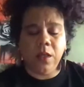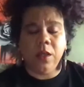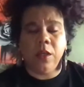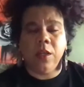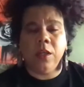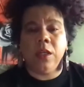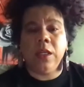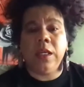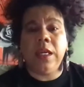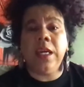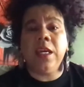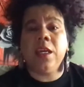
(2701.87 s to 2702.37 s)

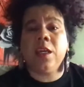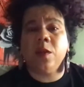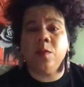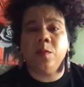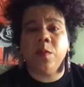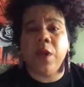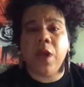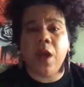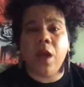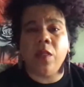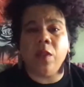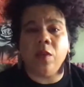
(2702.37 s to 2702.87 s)
he can
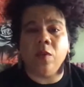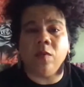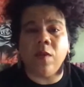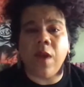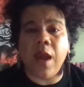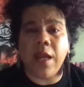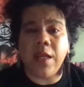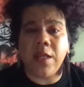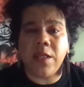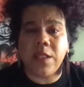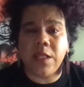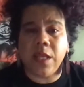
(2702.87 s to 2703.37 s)
be on the
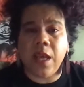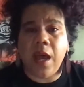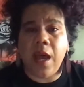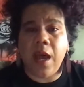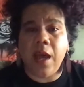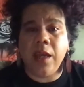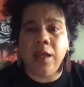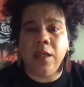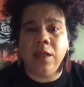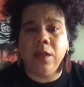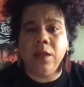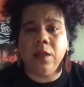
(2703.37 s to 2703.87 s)
right
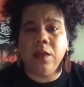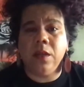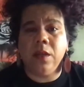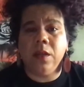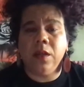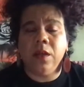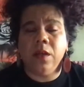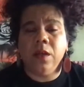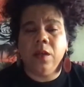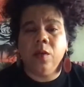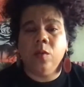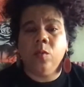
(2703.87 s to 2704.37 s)
side
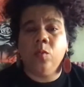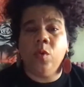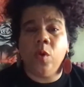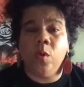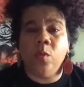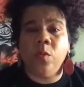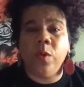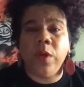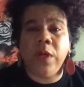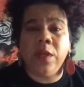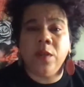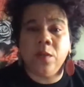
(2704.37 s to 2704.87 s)
when
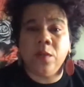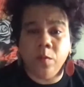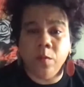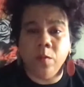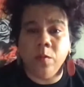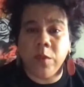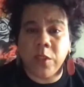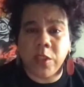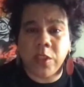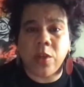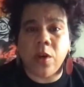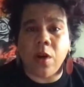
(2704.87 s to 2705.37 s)
we
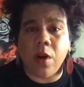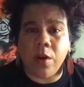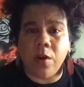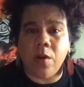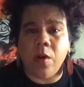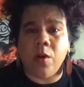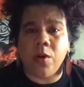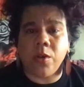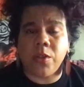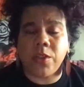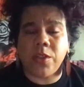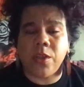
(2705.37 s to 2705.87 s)
start
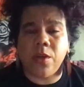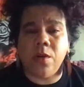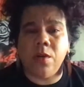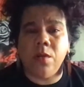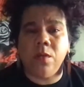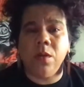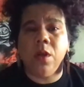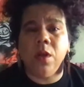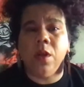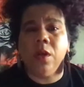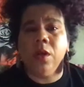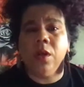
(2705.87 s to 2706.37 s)

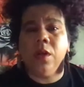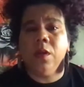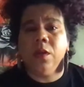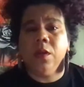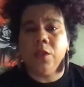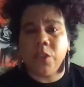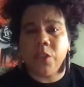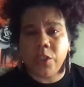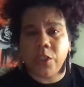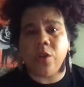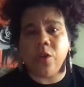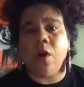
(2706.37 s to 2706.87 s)
also
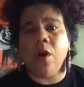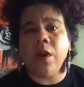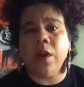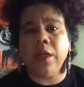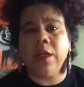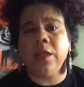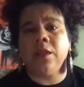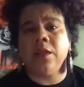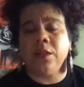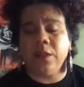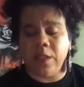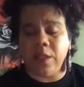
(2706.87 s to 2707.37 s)

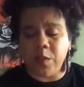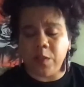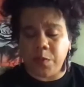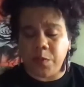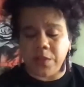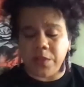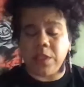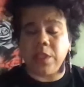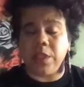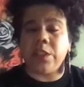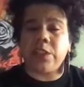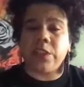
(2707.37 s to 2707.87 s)
starting this
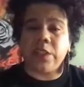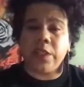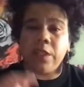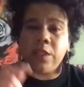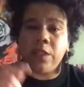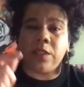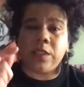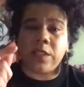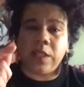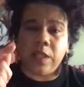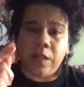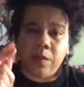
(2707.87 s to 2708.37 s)

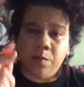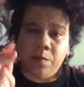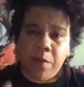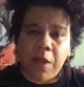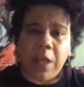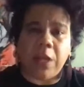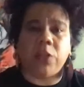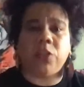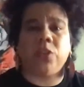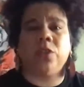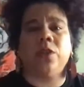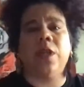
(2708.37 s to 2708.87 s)
petition to
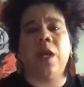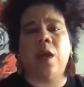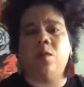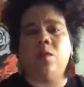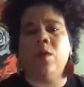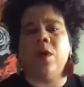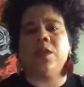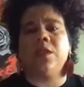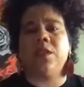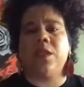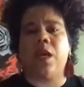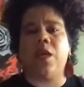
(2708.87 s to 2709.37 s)
make sure that
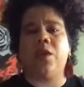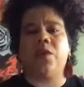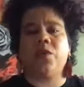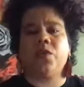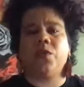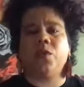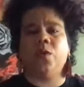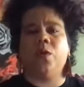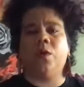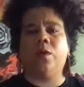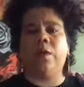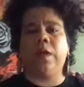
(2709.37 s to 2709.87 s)
West Side
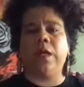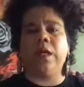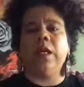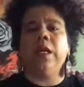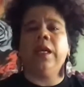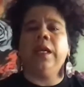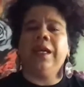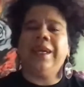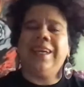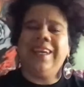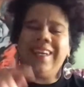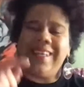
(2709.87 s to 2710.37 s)
Story
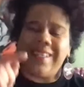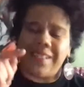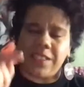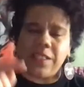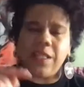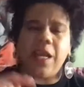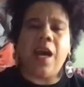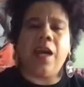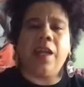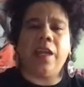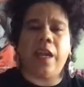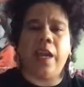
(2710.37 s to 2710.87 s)
is
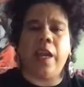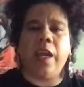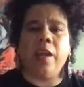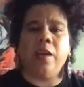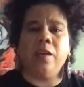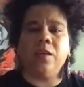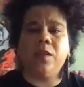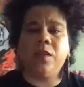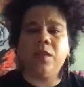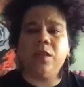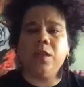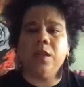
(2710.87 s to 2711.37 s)
not aired.